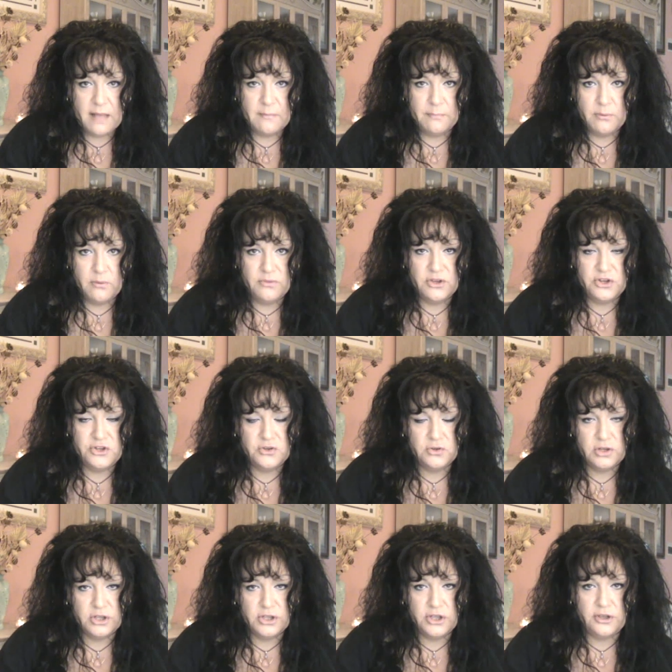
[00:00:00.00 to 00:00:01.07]
and put the
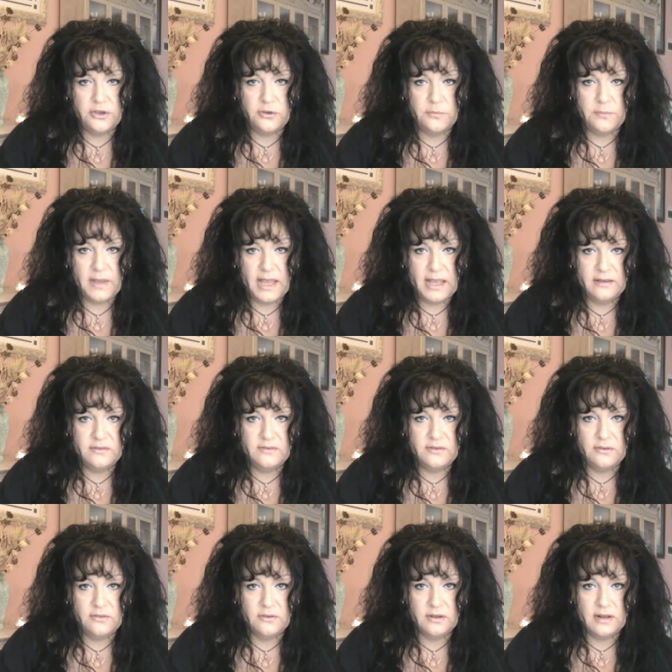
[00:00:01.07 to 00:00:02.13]
sugar cube
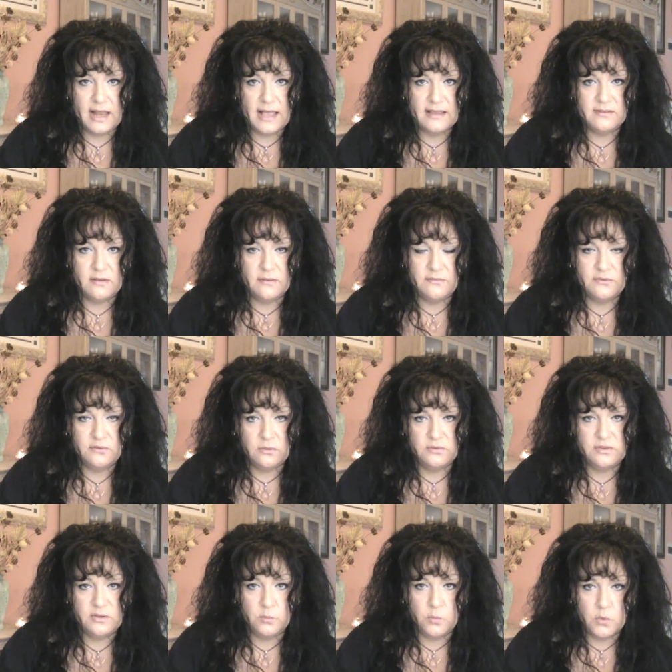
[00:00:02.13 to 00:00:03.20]
into the glass of
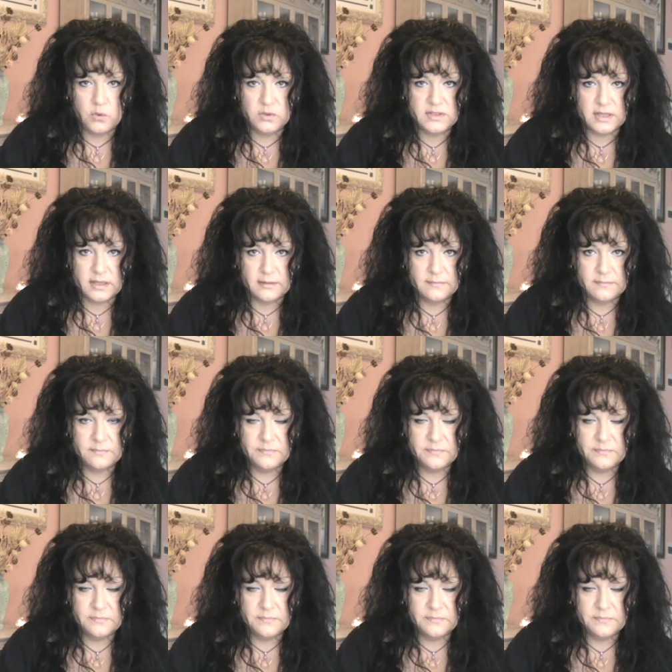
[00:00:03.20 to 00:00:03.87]
salted water.